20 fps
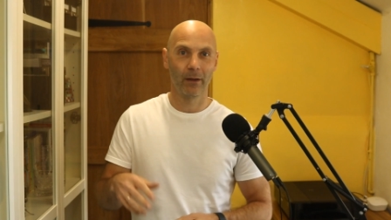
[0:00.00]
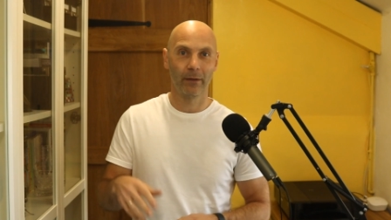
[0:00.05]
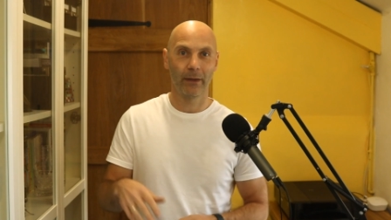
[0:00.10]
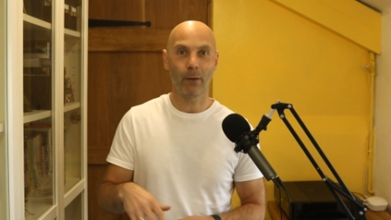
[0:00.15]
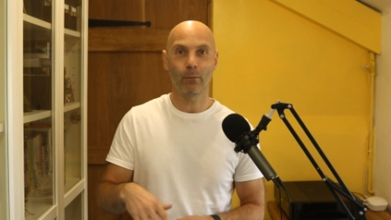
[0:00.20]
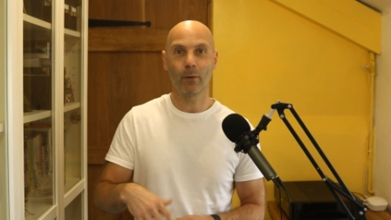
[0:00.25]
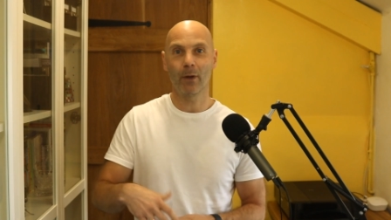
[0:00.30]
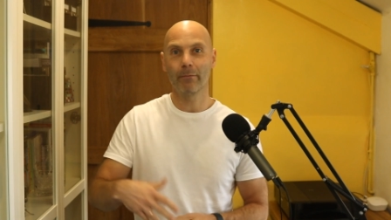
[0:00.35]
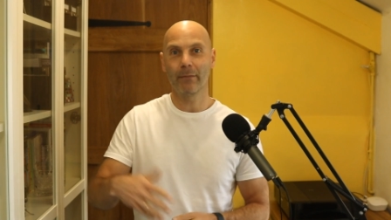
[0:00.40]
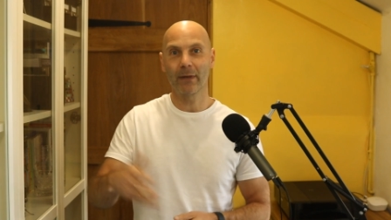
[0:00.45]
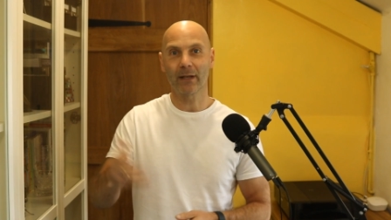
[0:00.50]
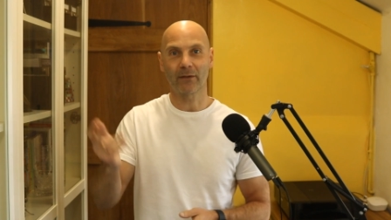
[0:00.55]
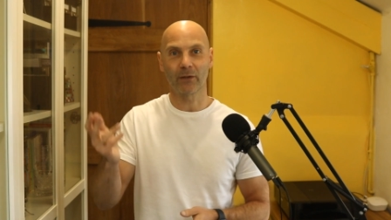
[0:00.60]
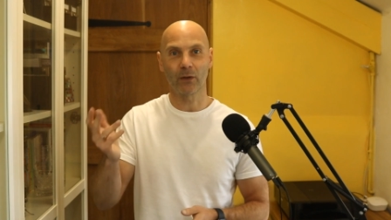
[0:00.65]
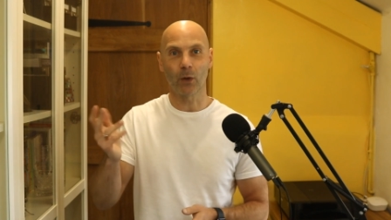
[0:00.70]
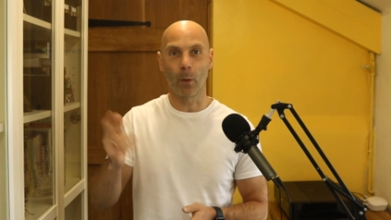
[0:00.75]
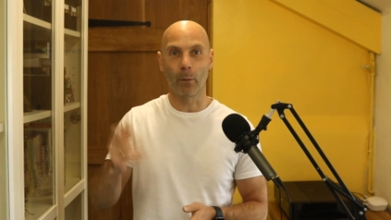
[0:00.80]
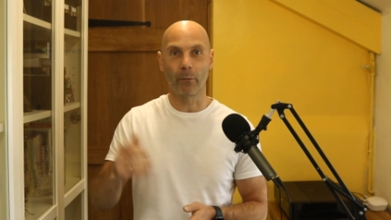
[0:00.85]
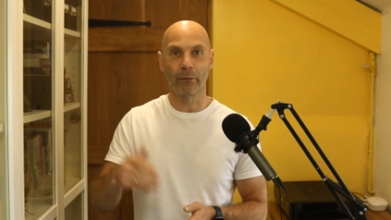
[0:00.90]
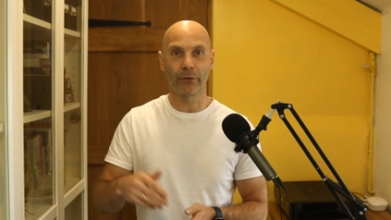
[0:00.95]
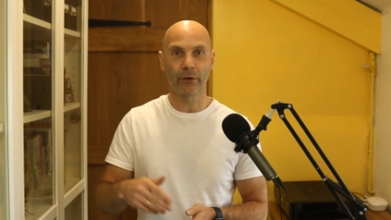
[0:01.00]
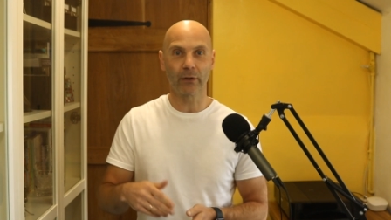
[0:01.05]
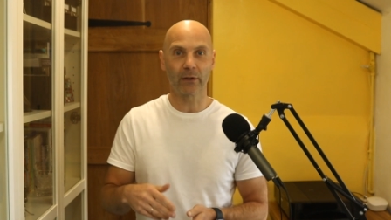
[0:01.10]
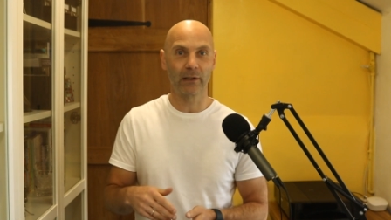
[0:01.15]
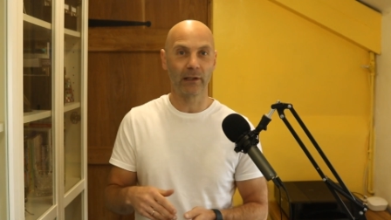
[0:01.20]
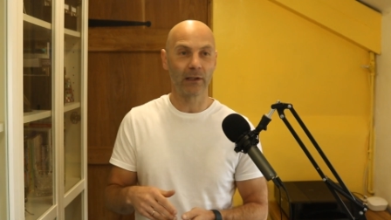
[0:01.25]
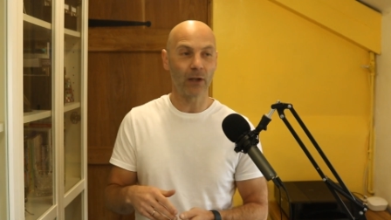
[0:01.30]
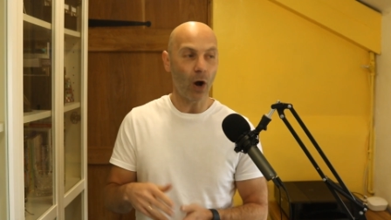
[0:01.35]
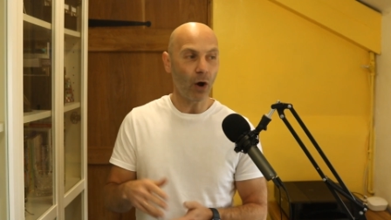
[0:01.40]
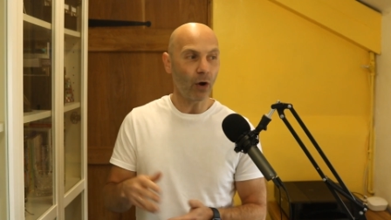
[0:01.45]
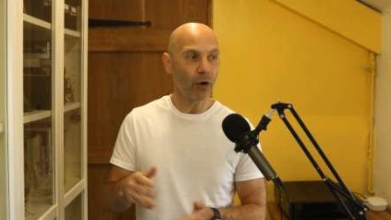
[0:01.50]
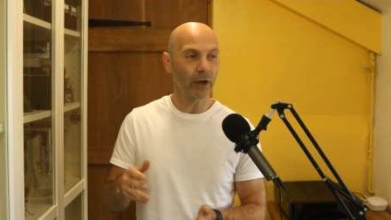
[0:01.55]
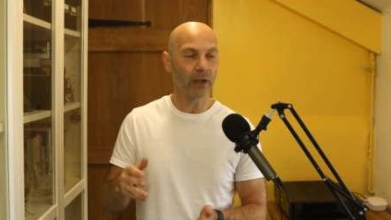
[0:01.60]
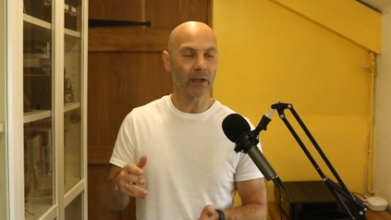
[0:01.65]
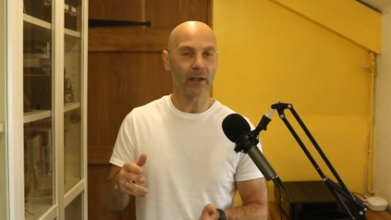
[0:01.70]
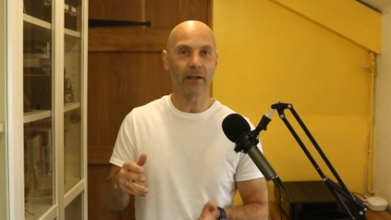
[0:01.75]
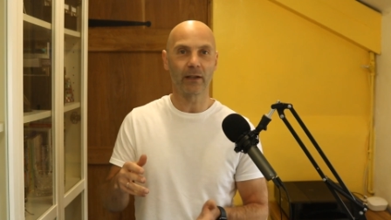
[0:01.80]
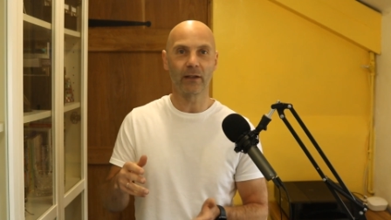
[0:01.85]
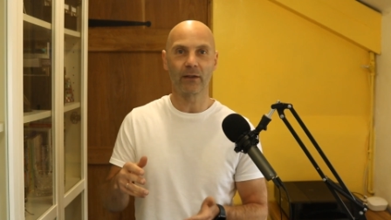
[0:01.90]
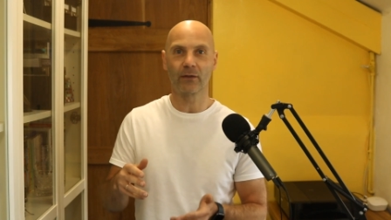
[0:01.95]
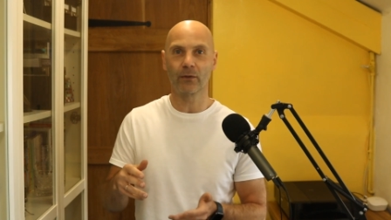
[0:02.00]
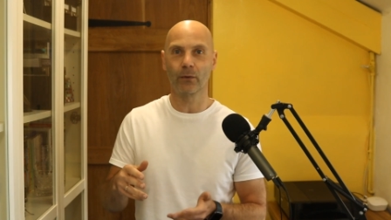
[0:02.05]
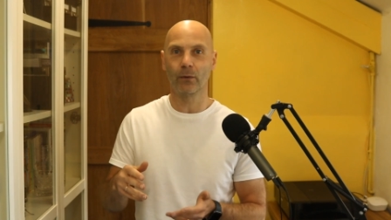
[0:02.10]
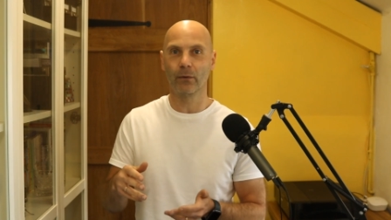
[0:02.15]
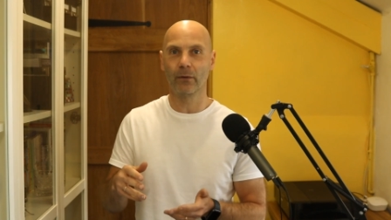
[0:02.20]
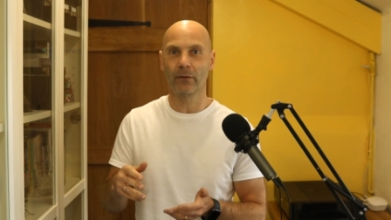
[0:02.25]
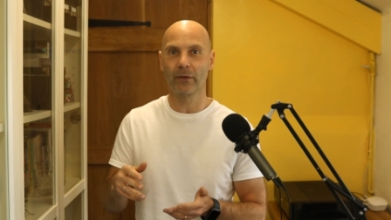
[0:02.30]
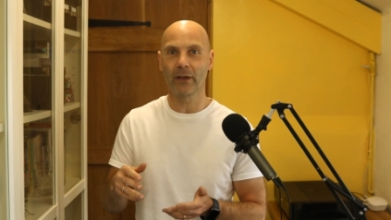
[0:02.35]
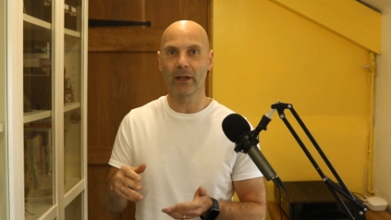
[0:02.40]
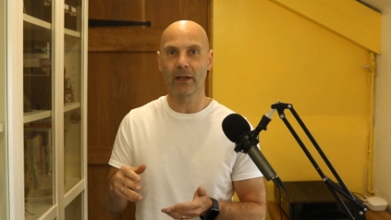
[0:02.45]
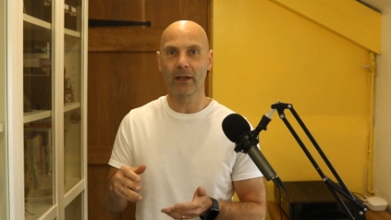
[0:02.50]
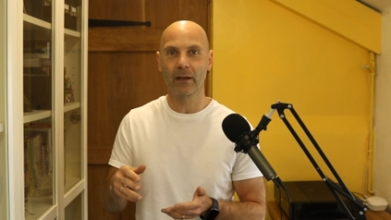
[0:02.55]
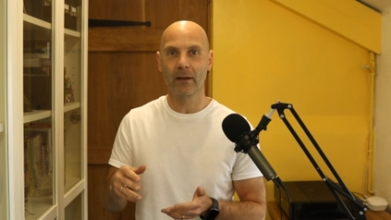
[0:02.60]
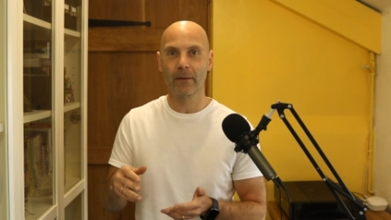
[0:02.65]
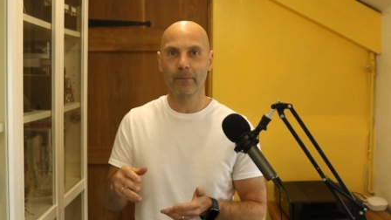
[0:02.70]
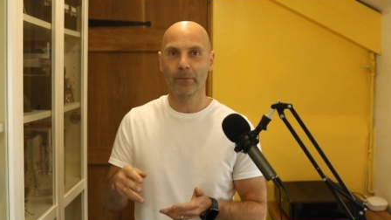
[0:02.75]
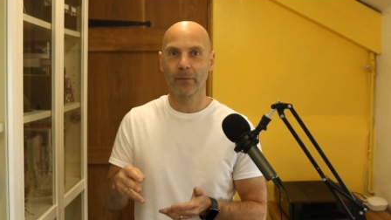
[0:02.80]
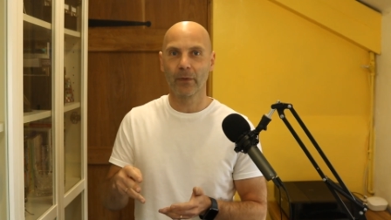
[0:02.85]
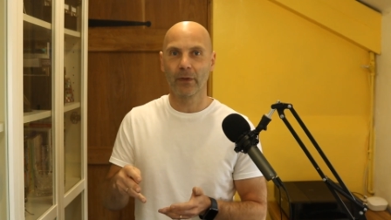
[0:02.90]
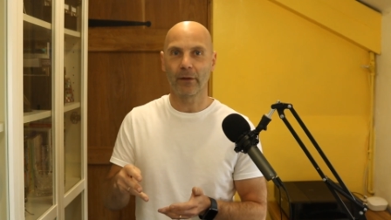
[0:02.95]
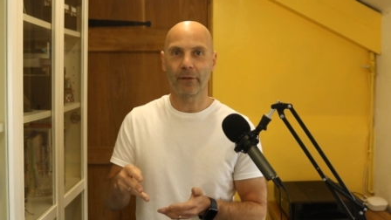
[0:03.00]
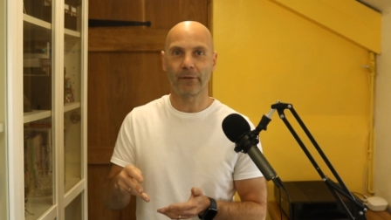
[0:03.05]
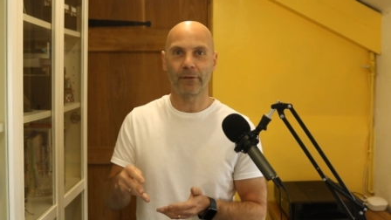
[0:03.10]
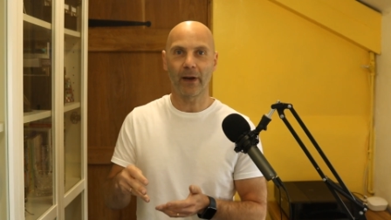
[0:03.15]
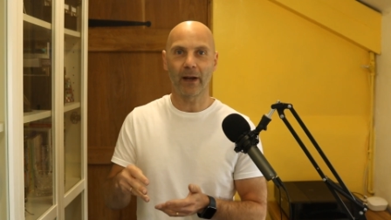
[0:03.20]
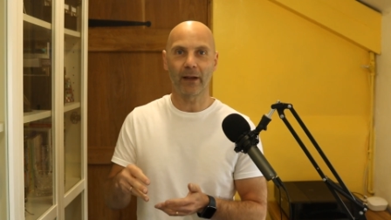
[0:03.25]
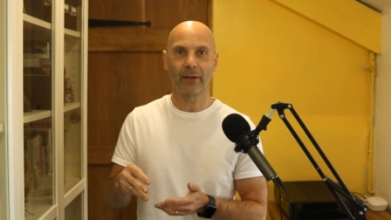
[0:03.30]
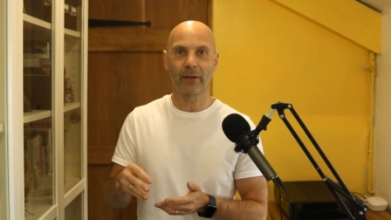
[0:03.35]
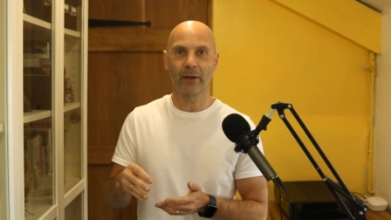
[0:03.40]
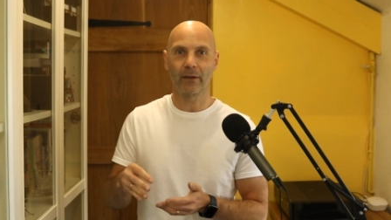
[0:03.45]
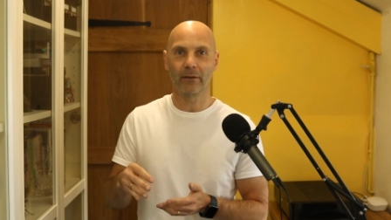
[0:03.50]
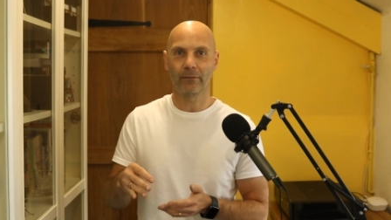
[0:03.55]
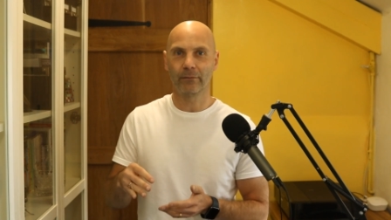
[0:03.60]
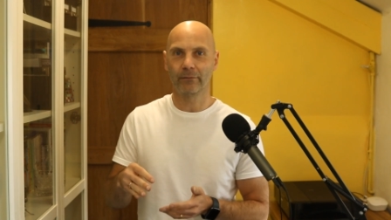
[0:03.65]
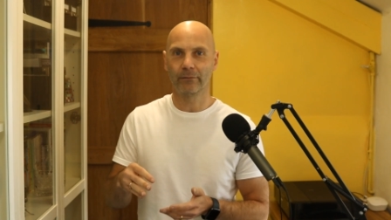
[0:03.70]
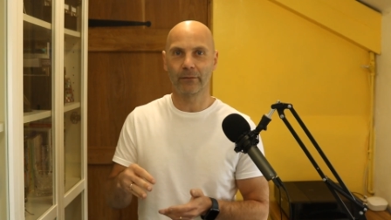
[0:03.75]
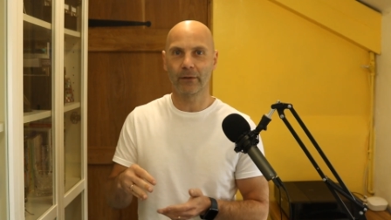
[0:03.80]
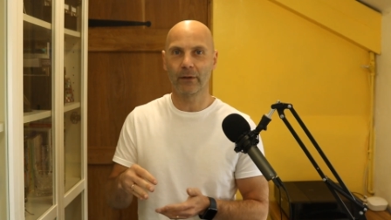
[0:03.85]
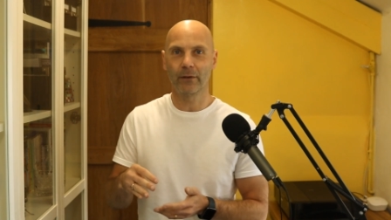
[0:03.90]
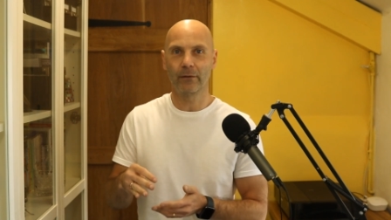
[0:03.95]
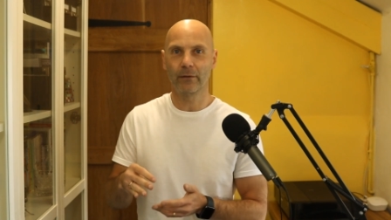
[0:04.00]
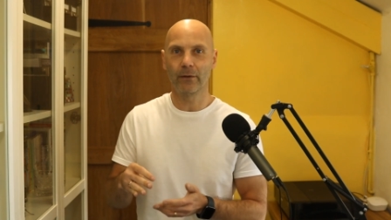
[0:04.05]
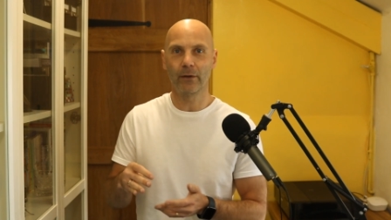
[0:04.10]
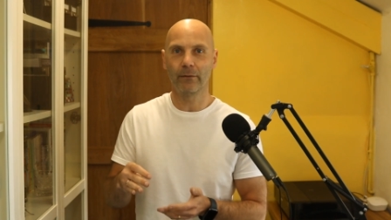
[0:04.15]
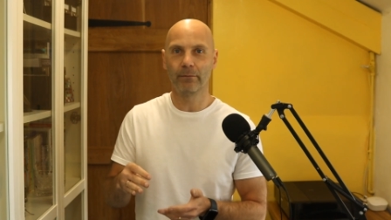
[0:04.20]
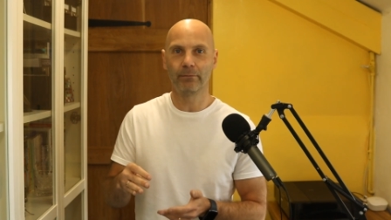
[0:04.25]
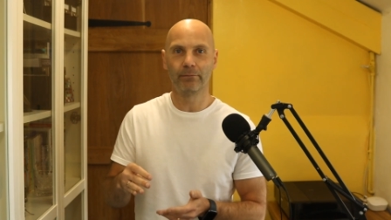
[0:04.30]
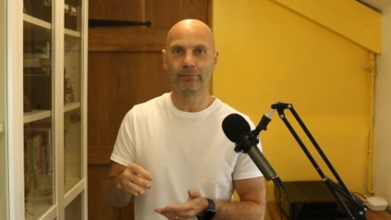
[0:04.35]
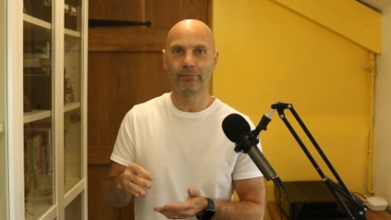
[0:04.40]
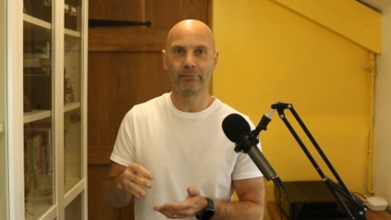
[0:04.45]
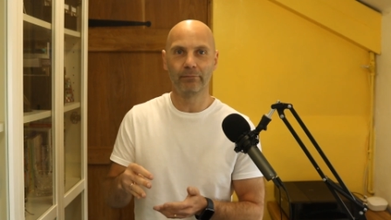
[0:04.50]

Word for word: that we miss the obvious lies or the the fact that you've